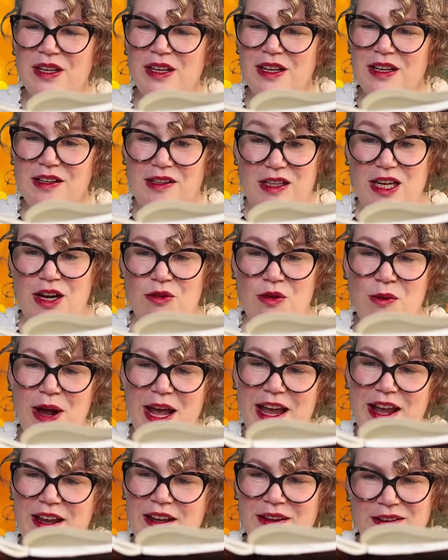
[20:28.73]
Clear
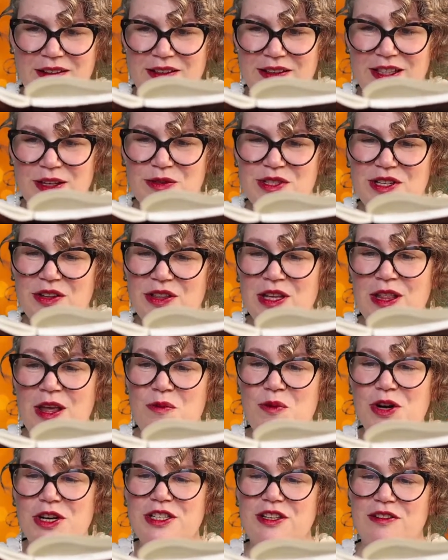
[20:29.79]
away? There was nothing they
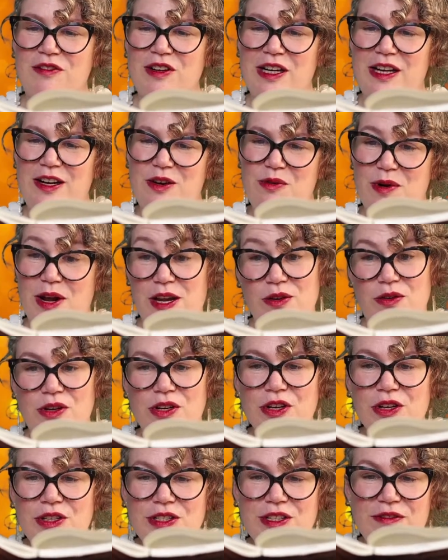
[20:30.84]
wouldn't have cleared away or
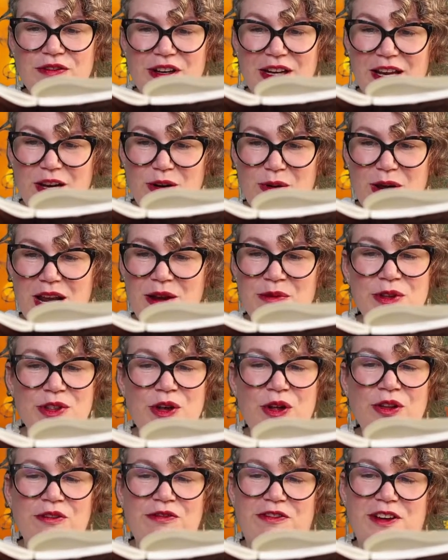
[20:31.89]
couldn't have cleared away with
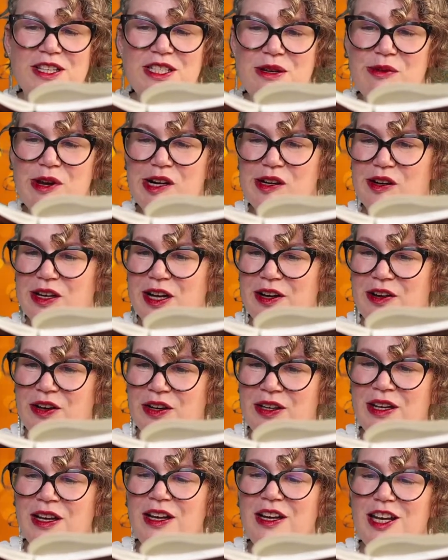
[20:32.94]
old Fezziwig looking on.
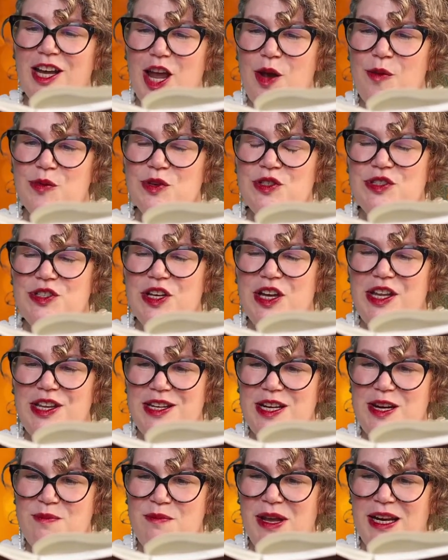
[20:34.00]
It was done
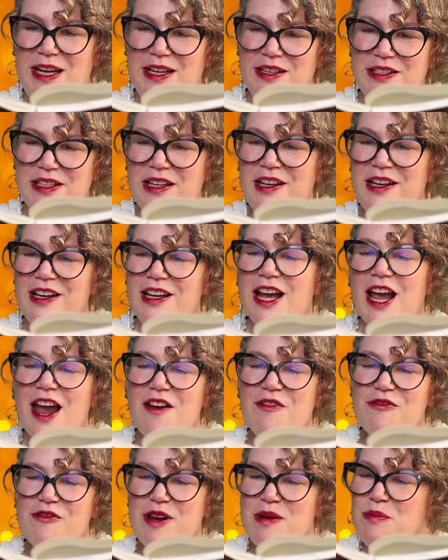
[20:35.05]
in a minute.
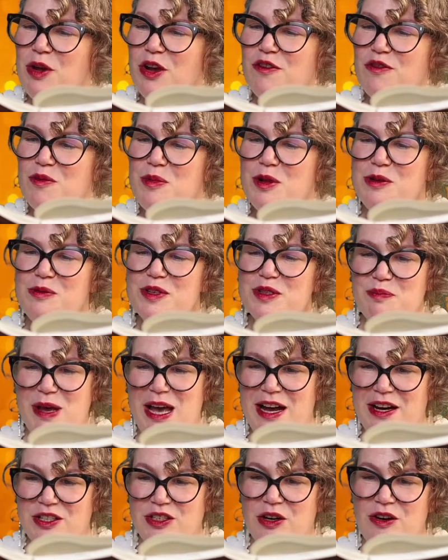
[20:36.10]
Every movable was
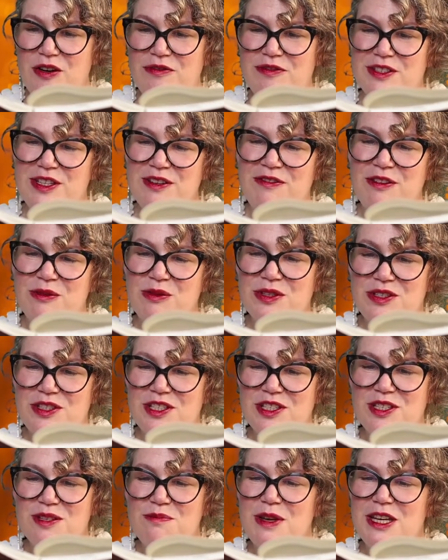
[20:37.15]
packed off as if it was
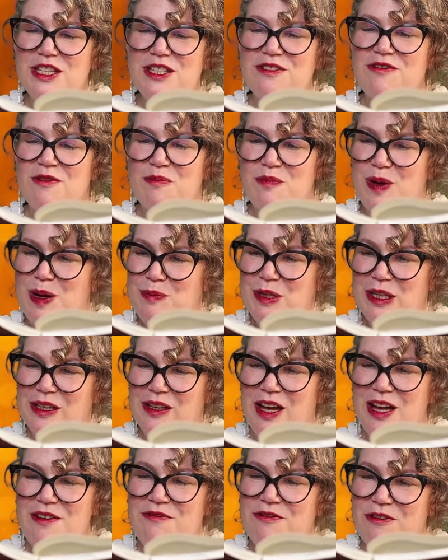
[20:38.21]
dismissed from public
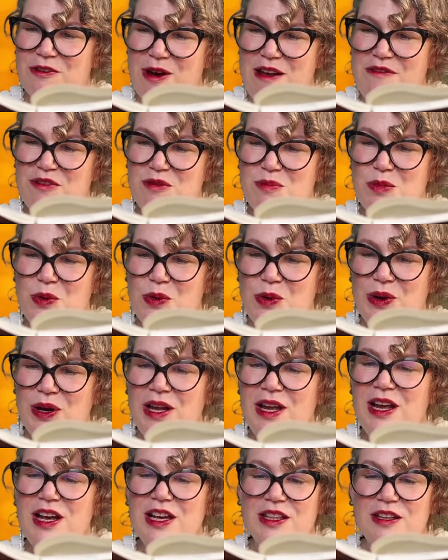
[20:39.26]
life forevermore.
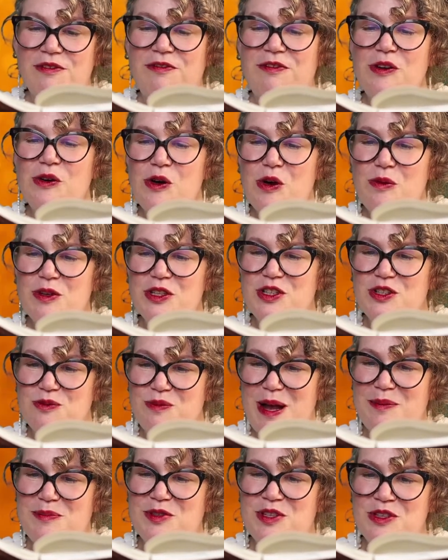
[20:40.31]
The floor was
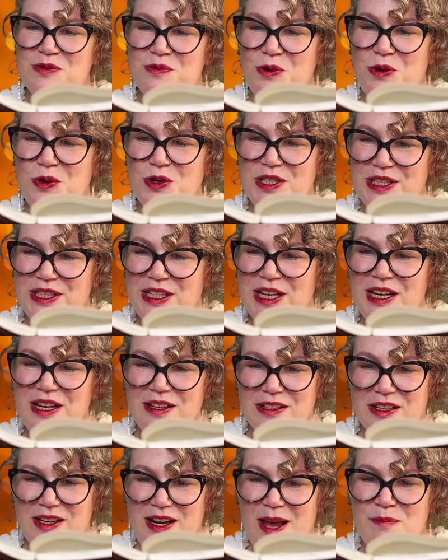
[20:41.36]
swept and watered,
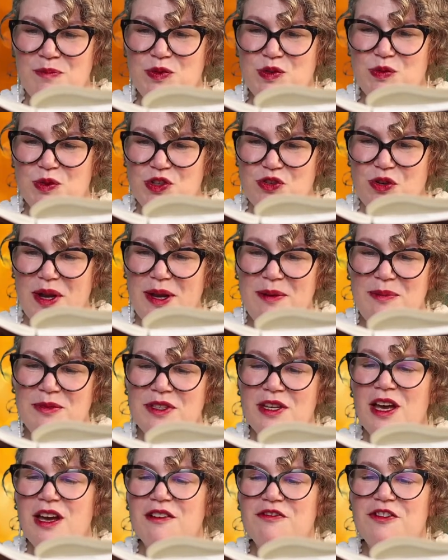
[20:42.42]
the lamps were trimmed,
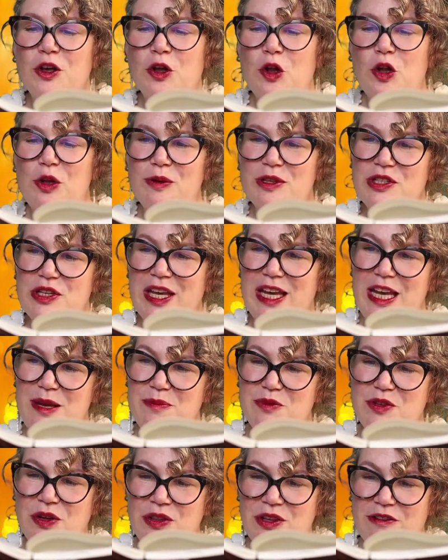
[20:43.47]
fuel was
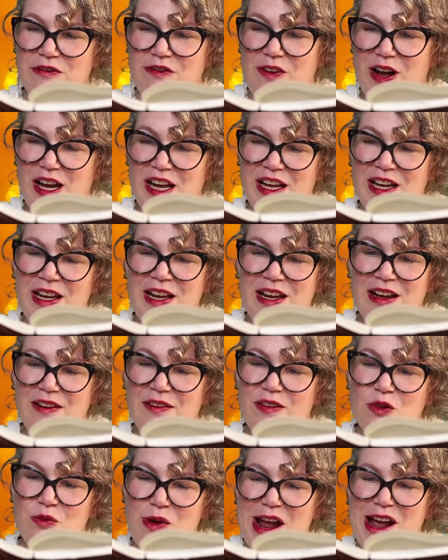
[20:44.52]
heaped on the fire, and
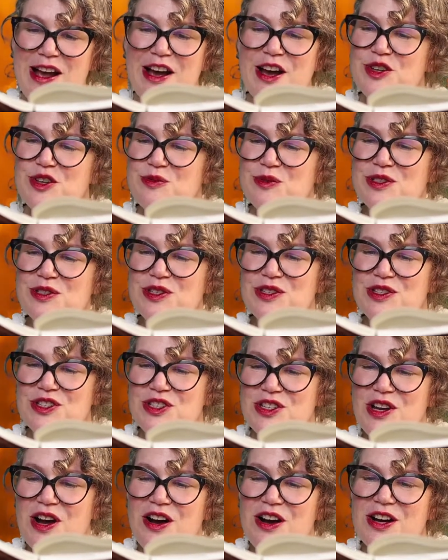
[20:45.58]
the warehouse was as
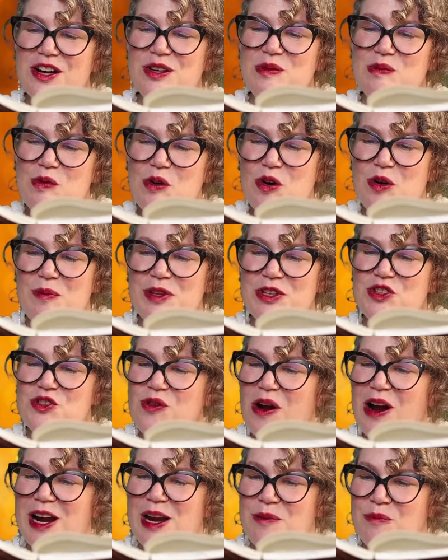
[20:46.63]
snug and warm and
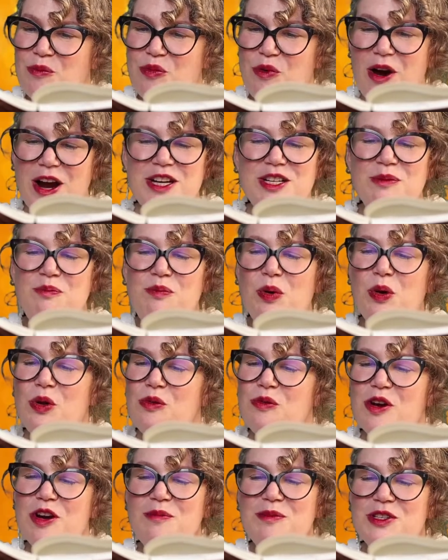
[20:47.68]
dry and bright a
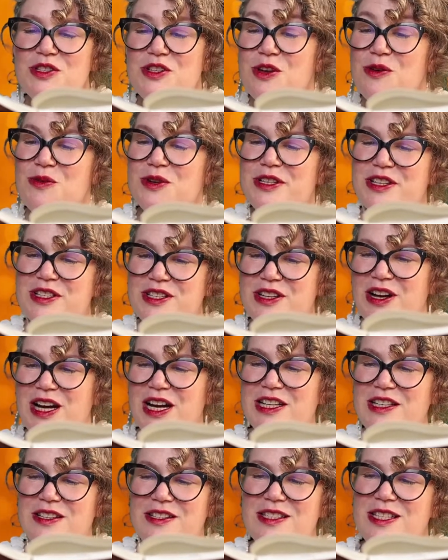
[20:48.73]
ballroom as you would desire
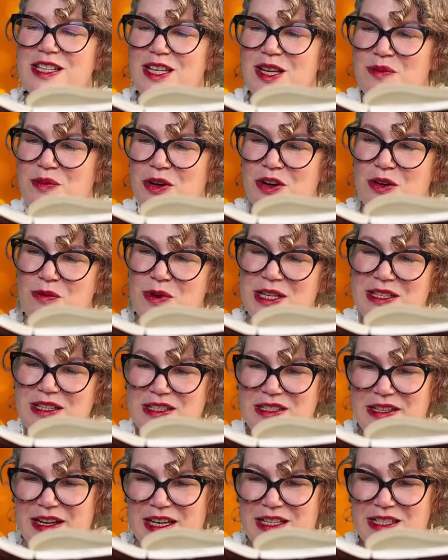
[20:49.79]
to see upon a winter's
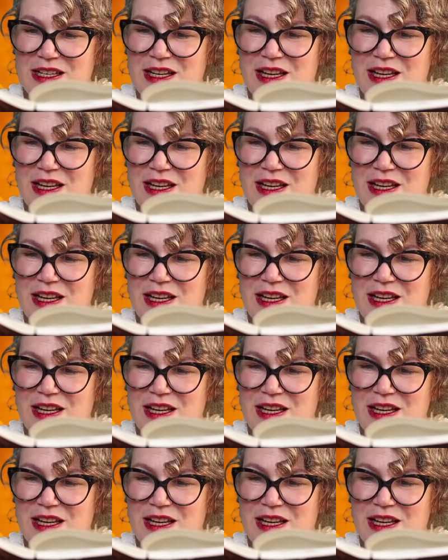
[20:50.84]
night.